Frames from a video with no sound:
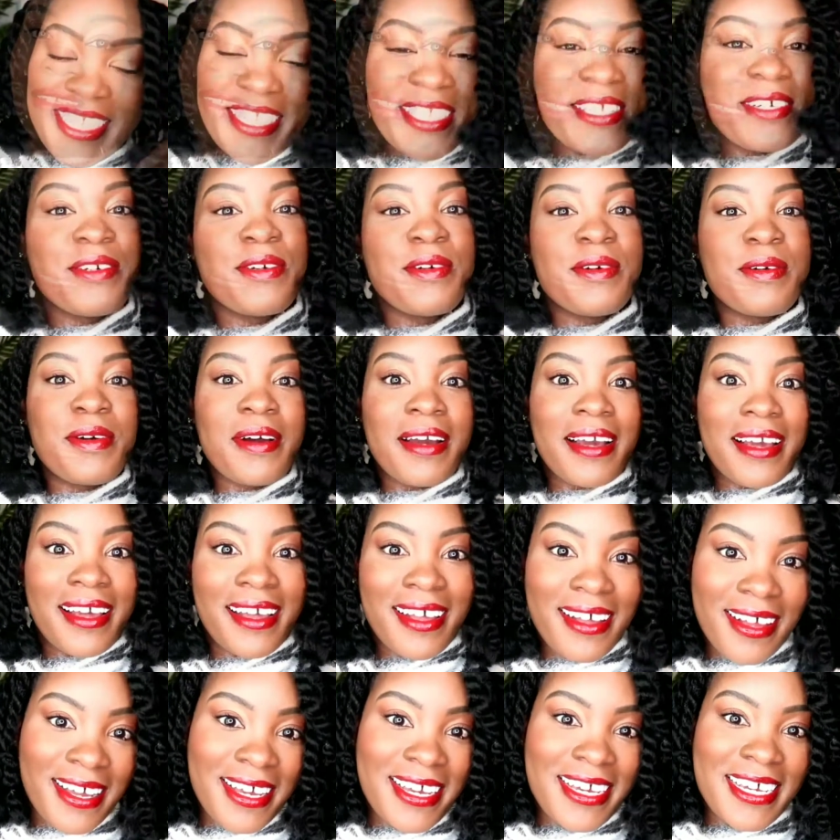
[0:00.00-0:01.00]
So
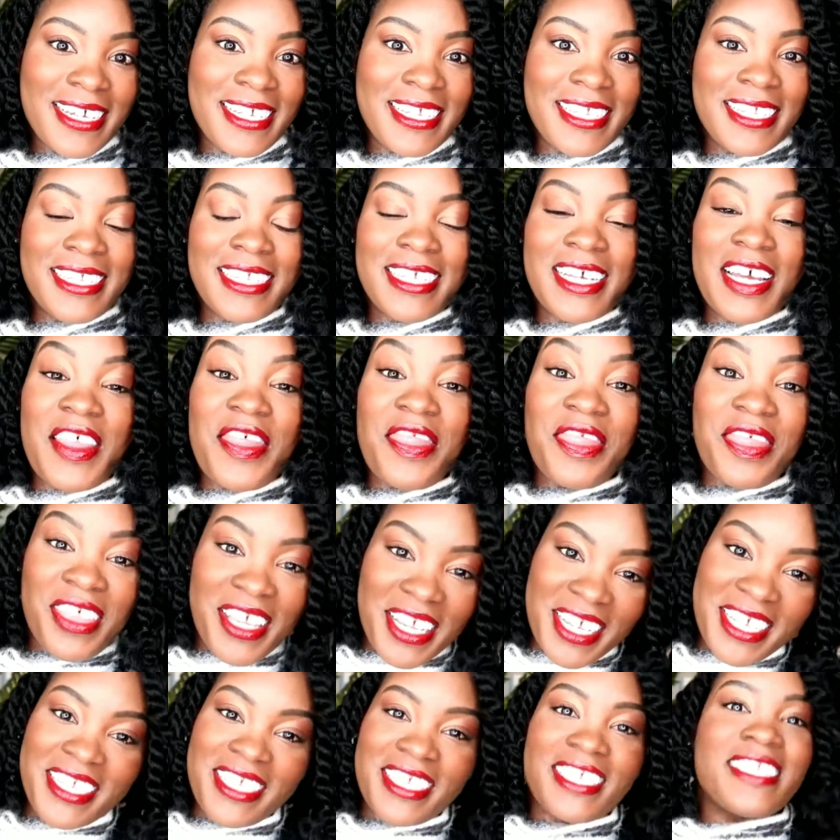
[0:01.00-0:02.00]
guys,
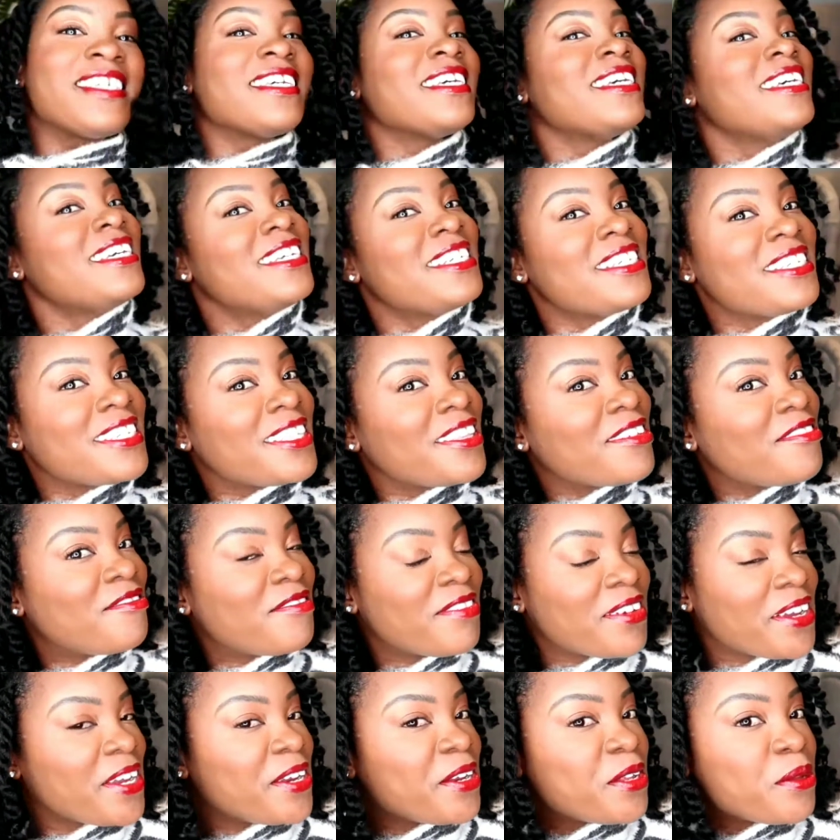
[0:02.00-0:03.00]
this is the
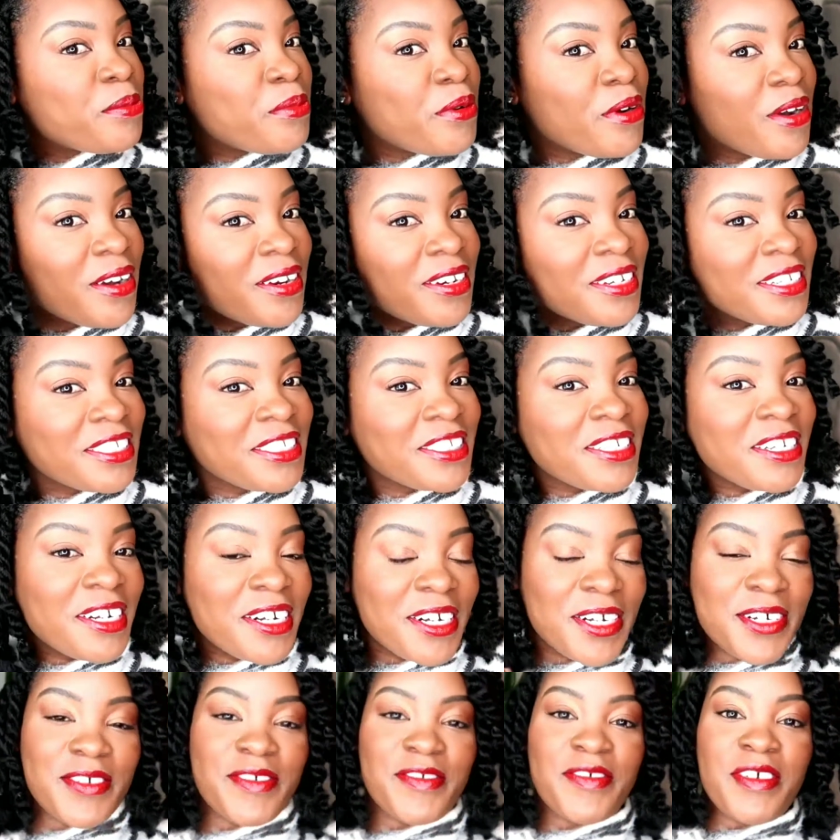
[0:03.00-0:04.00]
final product
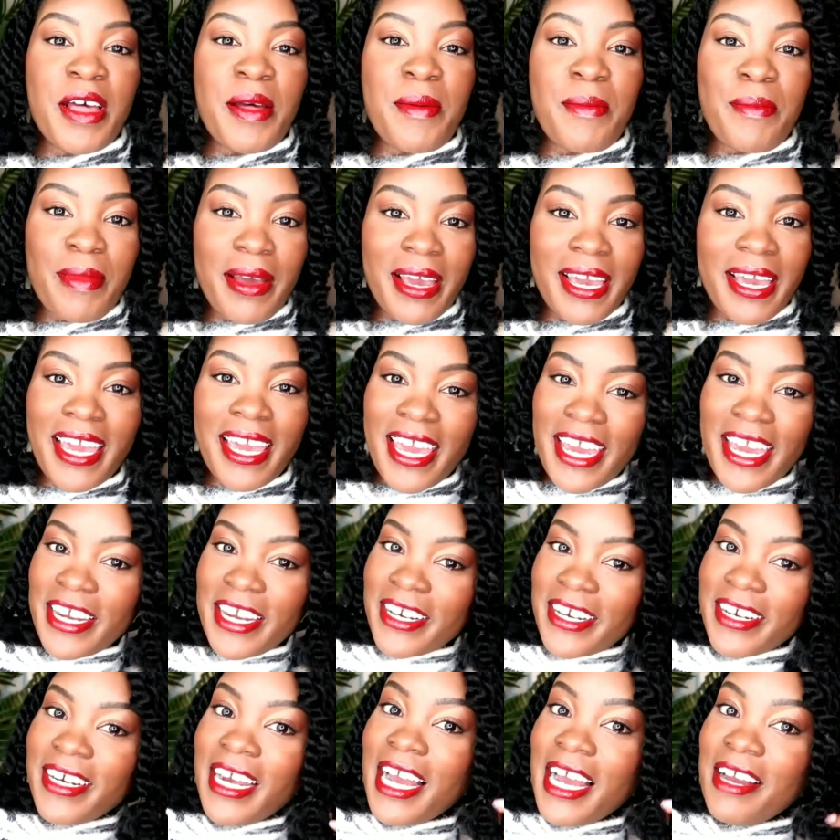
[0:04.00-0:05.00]
of my
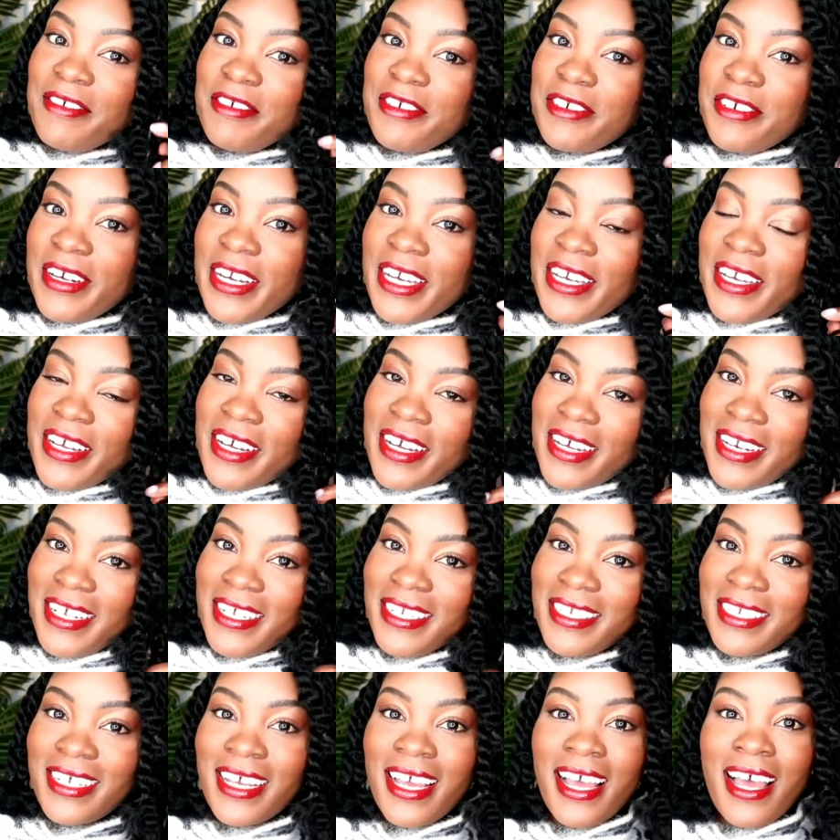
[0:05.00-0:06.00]
hair after I cut
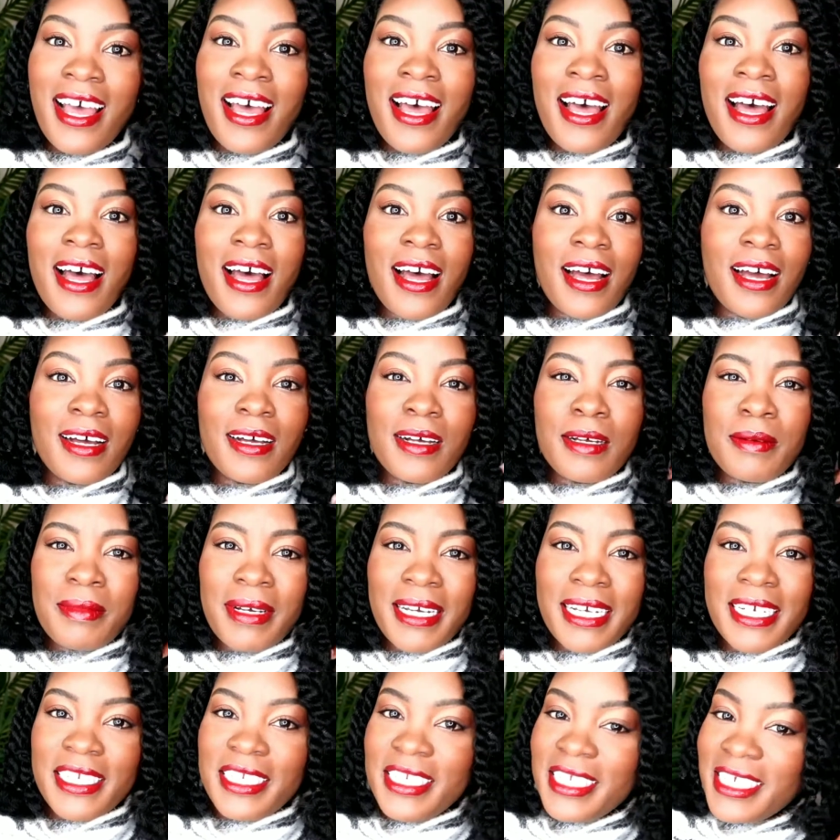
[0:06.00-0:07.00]
it.
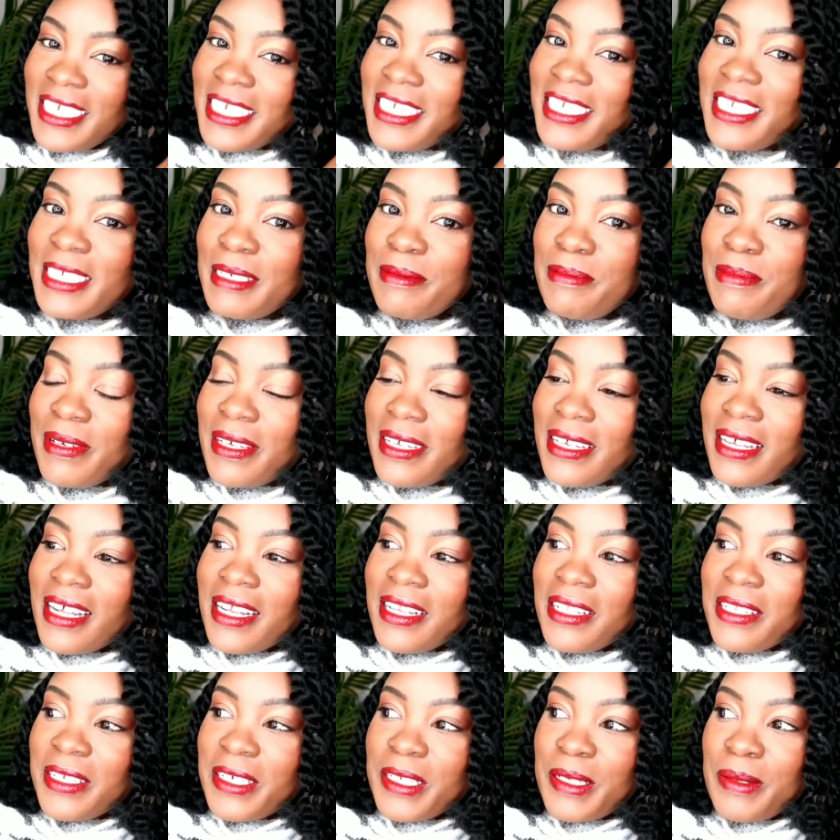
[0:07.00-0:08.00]
I did dip it a
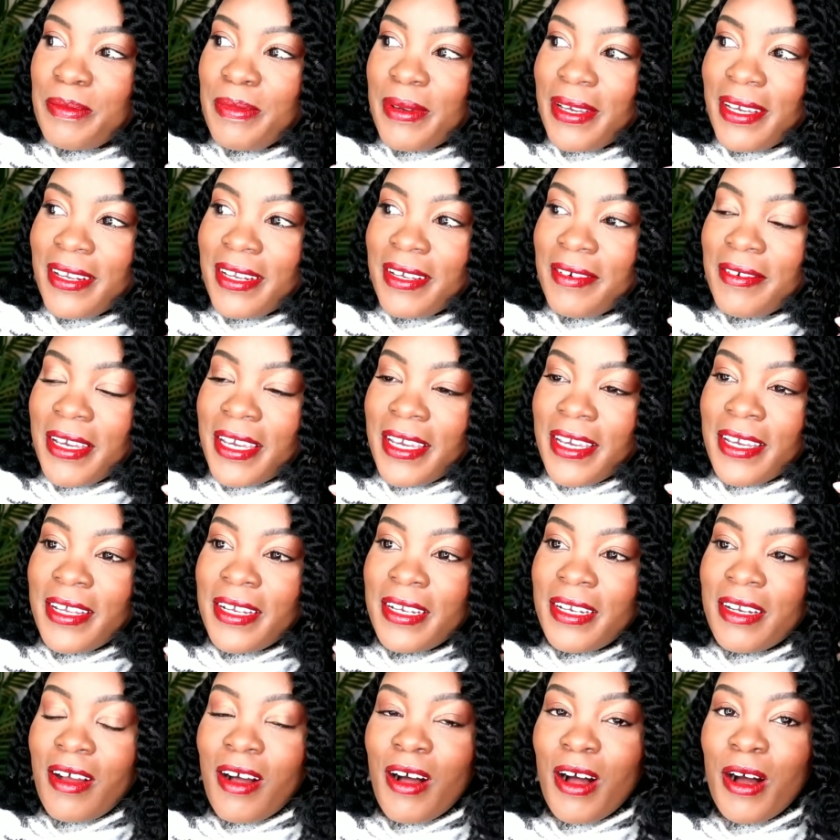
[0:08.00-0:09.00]
little bit
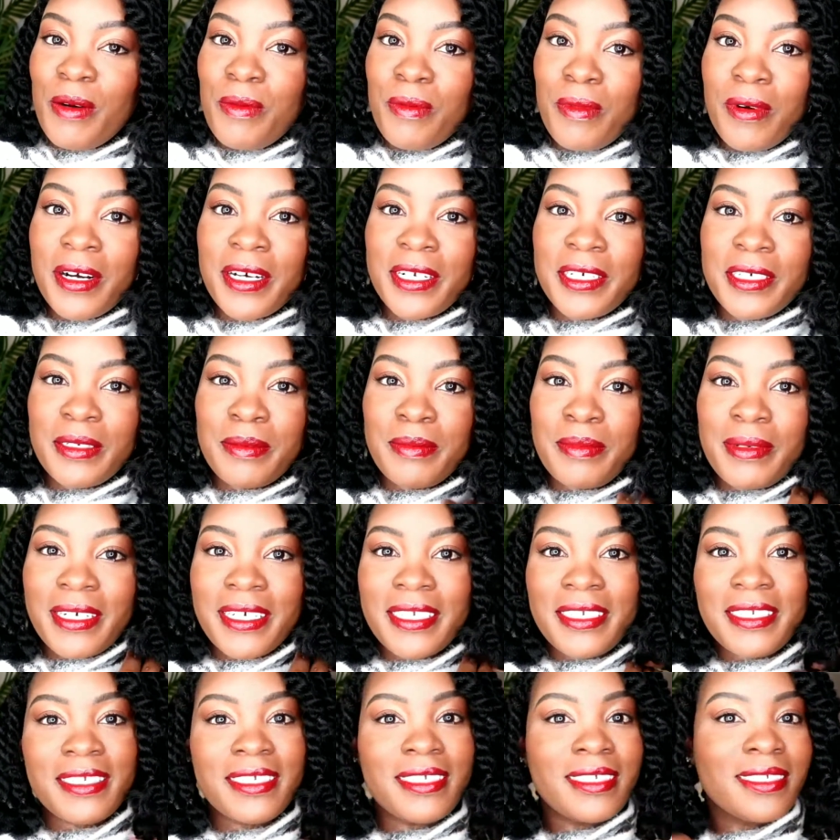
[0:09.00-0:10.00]
in hot water,
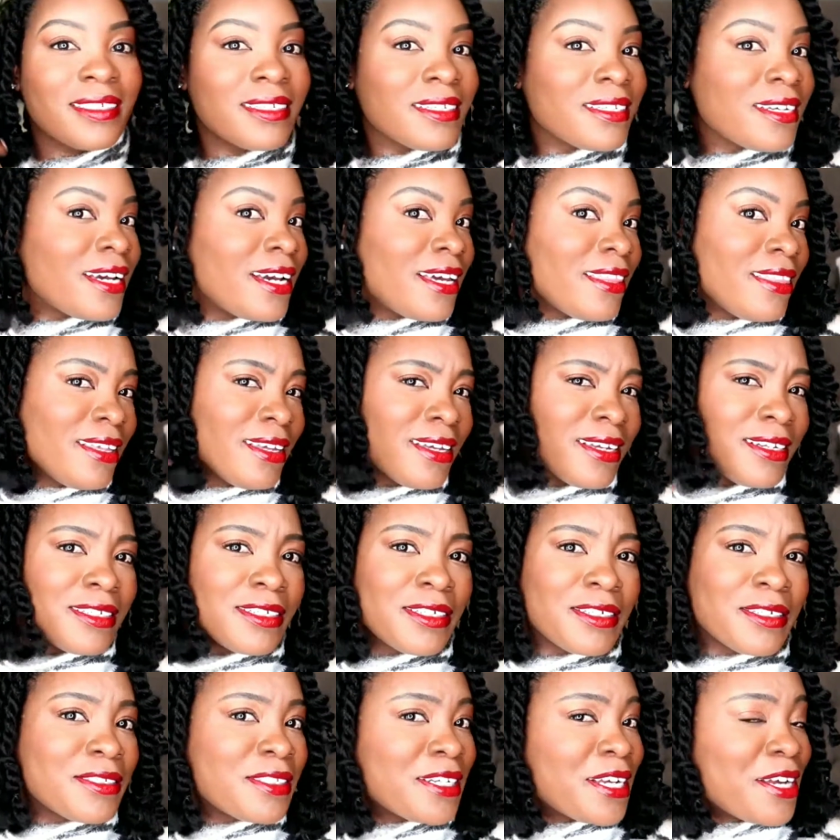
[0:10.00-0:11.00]
but I think it
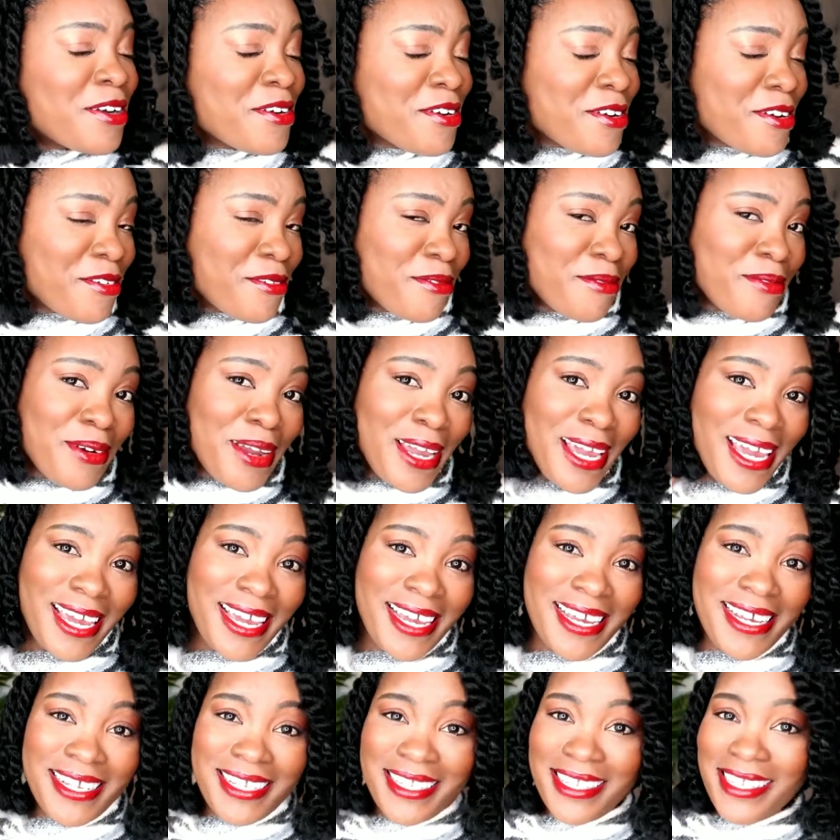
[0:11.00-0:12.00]
turned out
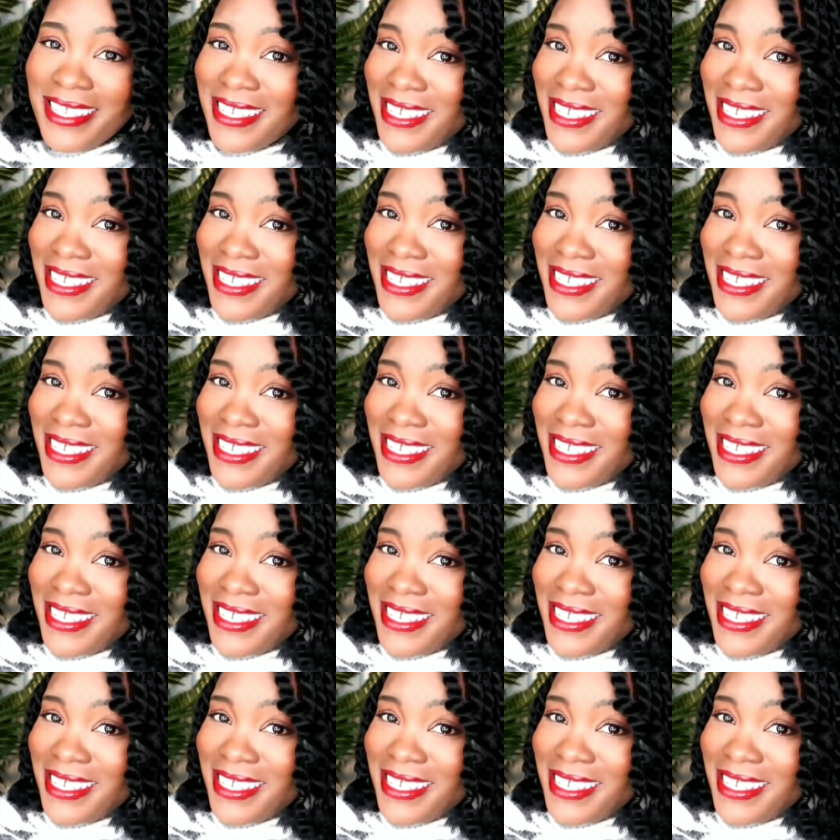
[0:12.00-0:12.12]
great.